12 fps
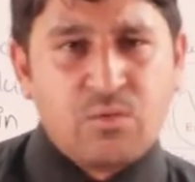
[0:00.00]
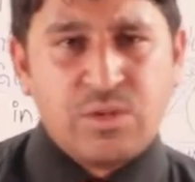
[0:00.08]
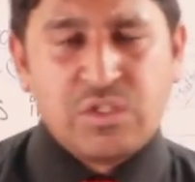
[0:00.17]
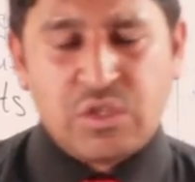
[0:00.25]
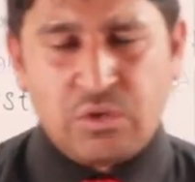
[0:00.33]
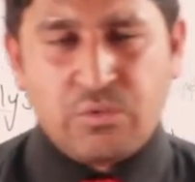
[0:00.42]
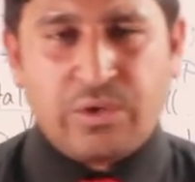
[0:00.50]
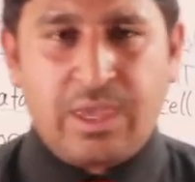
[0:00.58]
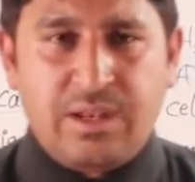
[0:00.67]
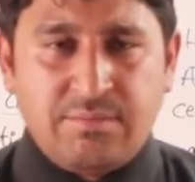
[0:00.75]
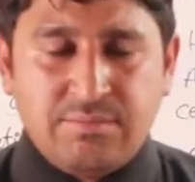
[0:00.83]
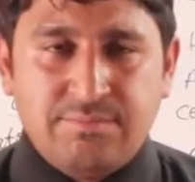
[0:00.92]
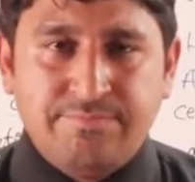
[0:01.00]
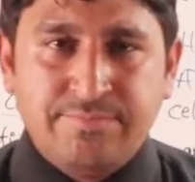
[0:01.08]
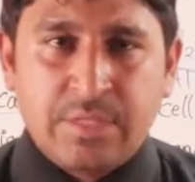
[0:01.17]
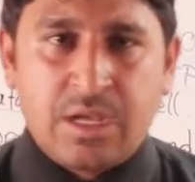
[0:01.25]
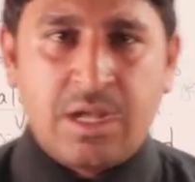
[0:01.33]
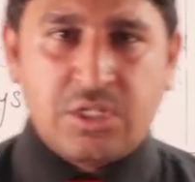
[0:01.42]
question, you can
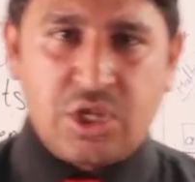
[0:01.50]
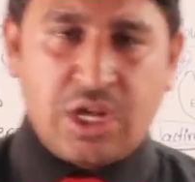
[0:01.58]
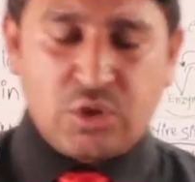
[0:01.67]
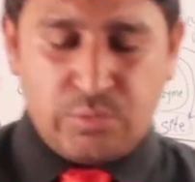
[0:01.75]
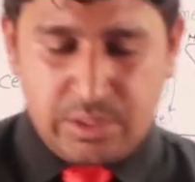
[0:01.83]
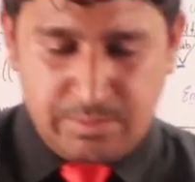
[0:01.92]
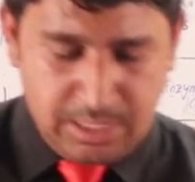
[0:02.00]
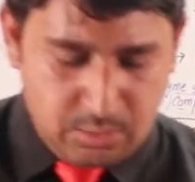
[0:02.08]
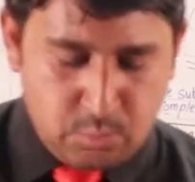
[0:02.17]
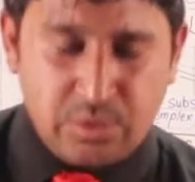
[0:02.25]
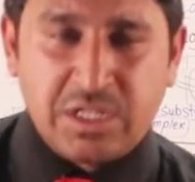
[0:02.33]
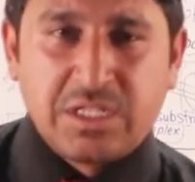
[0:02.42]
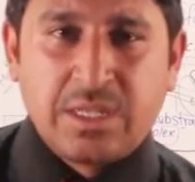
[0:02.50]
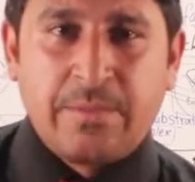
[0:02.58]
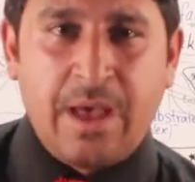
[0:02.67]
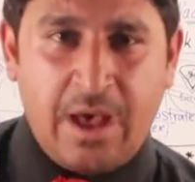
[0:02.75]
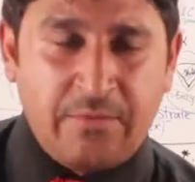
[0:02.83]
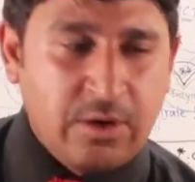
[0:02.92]
contact with me in WhatsApp.
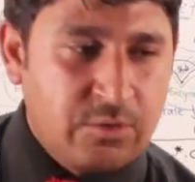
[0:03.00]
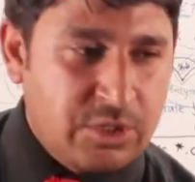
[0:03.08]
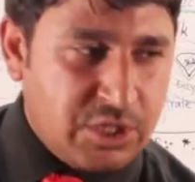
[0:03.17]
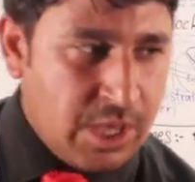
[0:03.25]
Have a good